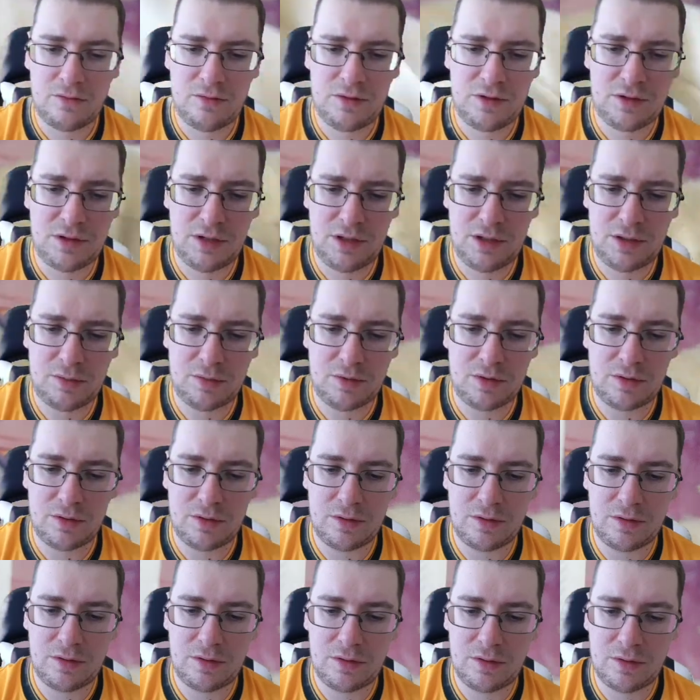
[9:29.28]
What's this one?
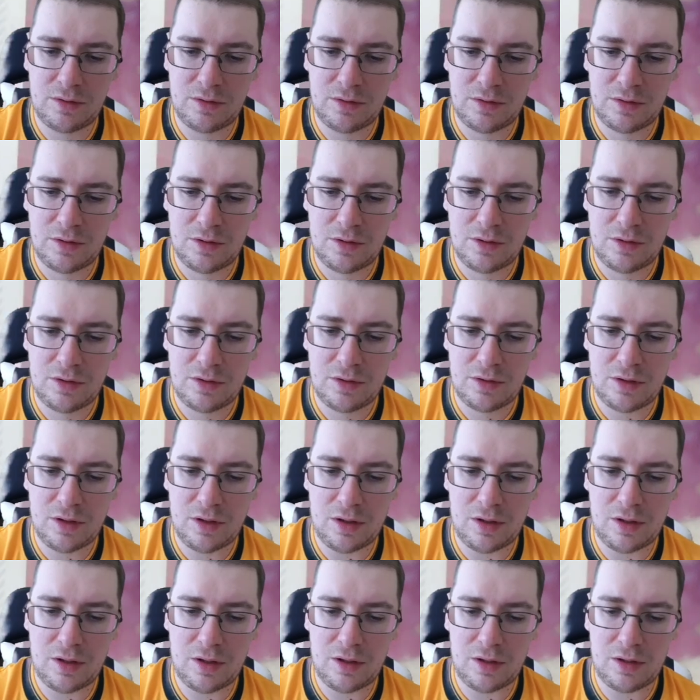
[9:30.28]

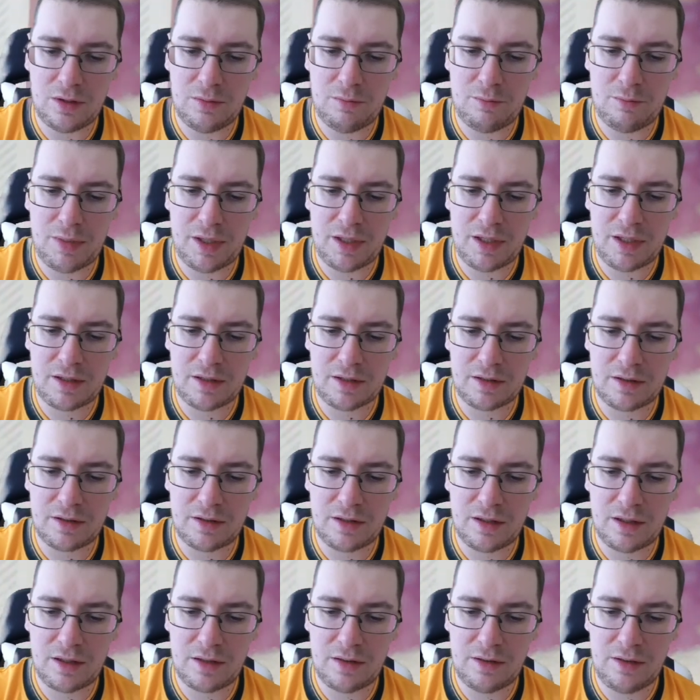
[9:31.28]
Olympique
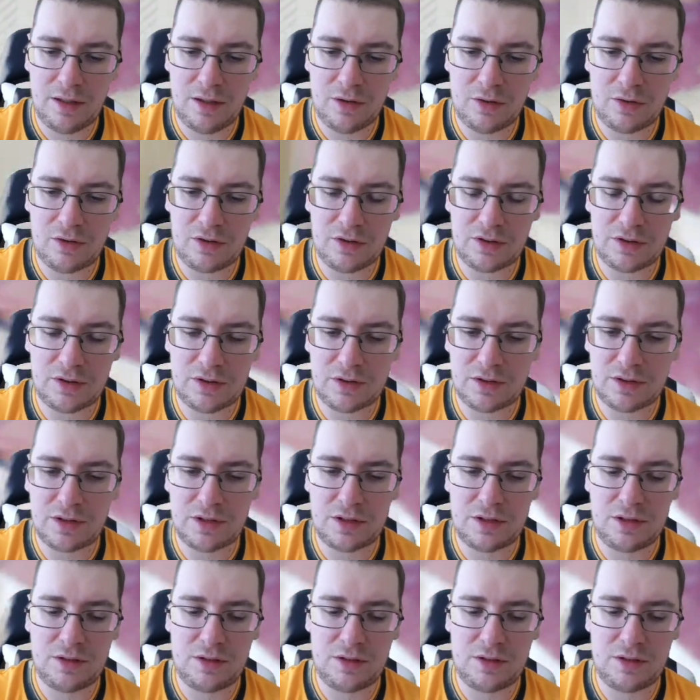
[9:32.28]
Lyonnais.